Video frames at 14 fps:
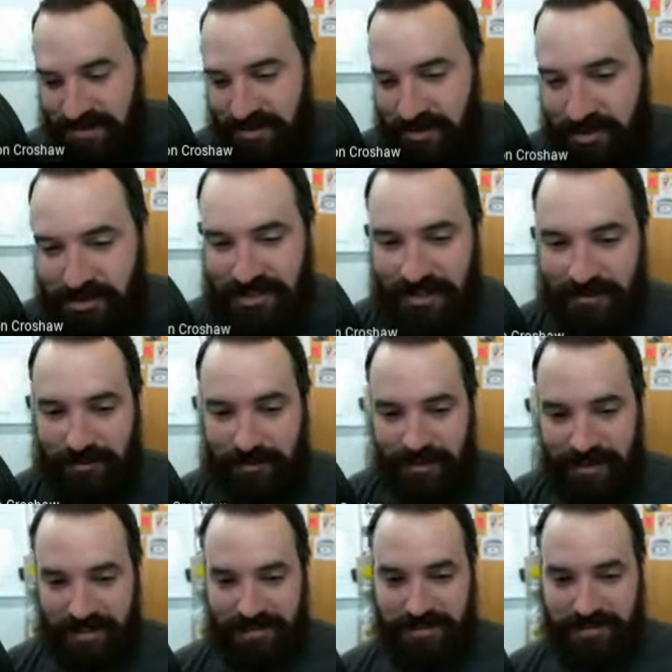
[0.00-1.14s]
Croshaw, everybody.
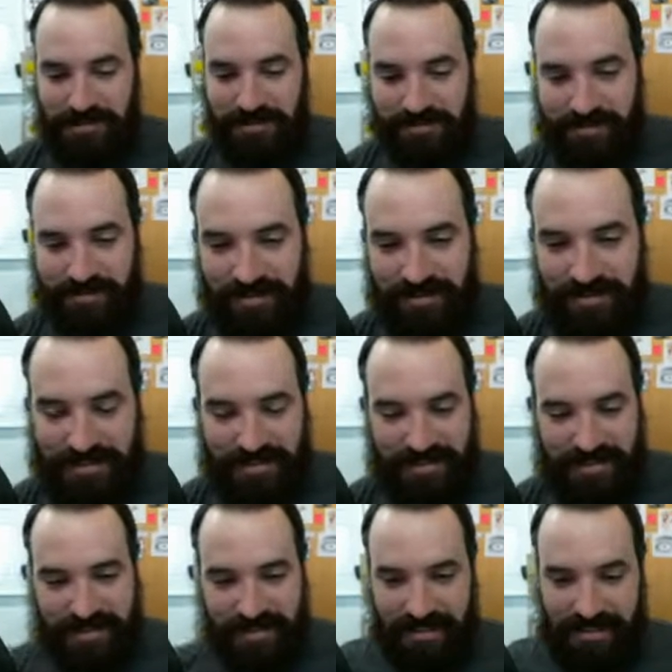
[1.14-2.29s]
This was a first.
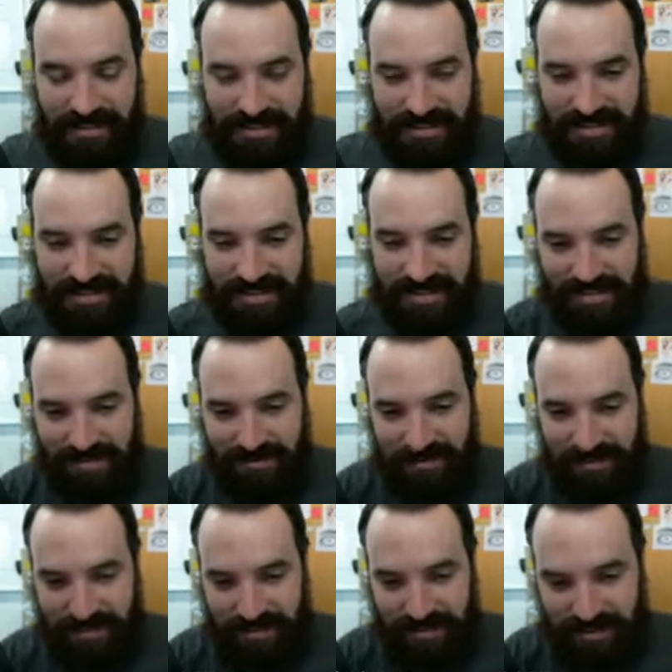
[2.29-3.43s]
I
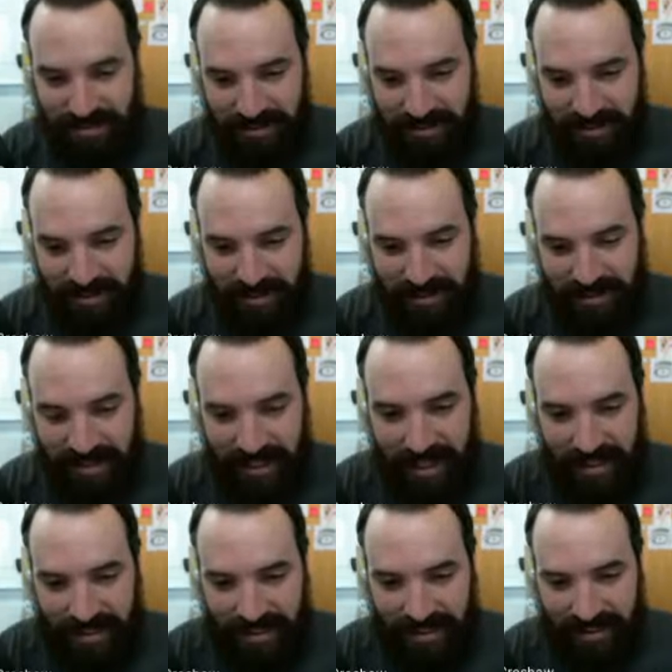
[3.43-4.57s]
successfully
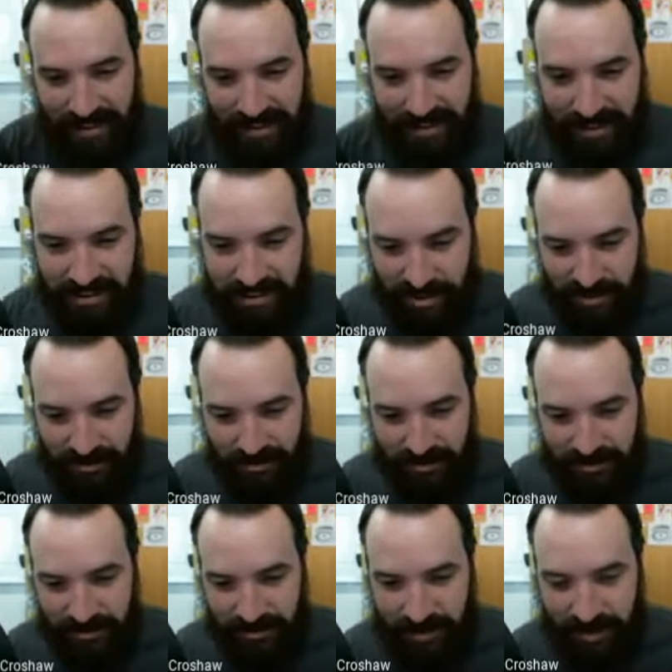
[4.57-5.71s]
landed a
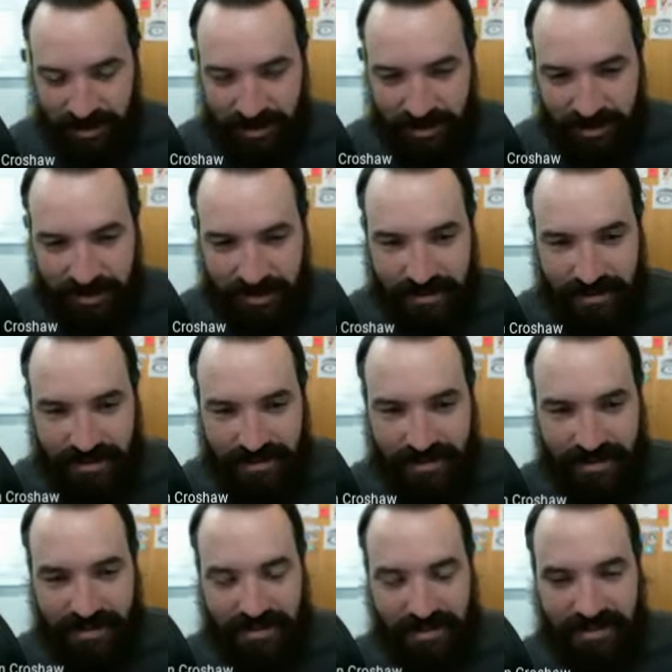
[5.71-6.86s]
shuttle on
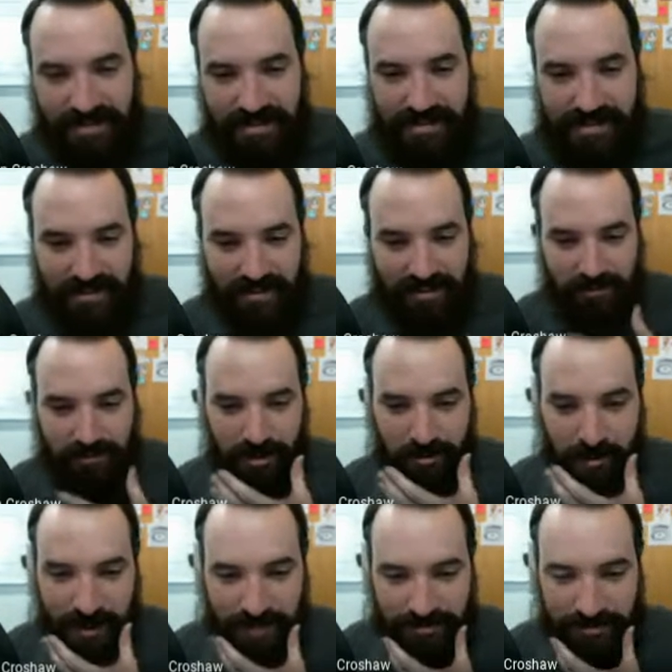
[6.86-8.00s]
the
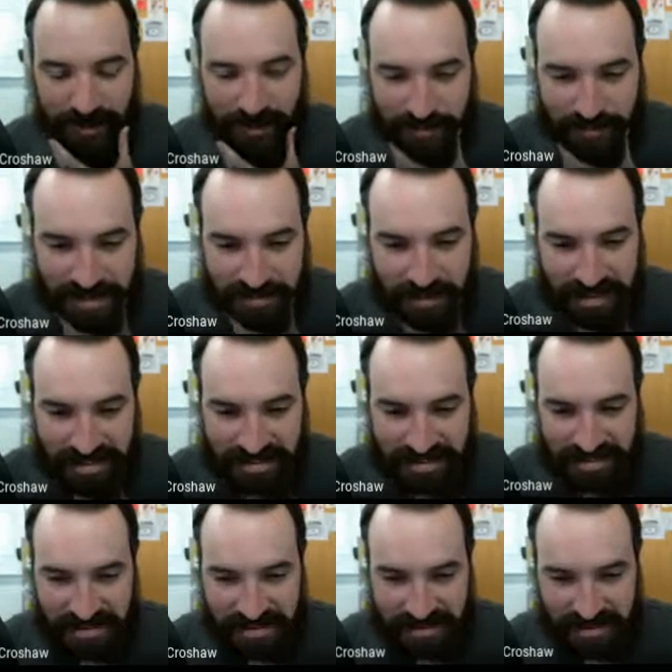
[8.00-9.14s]
runway from
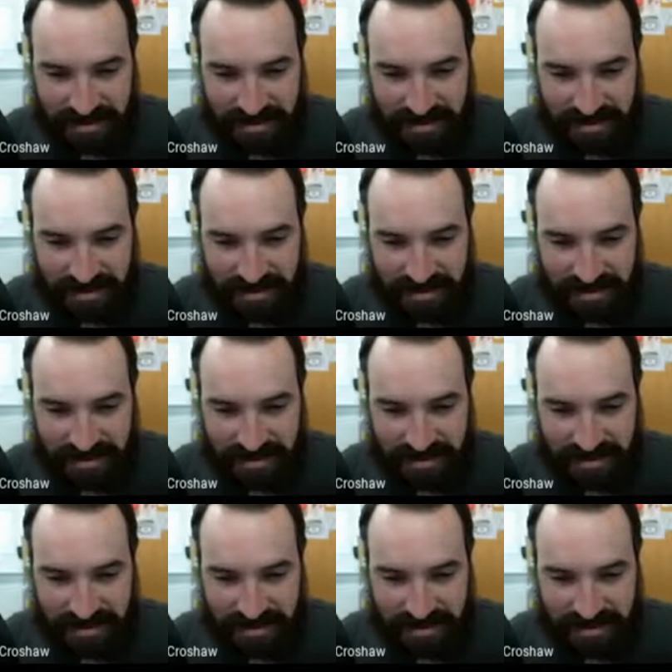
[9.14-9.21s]
space.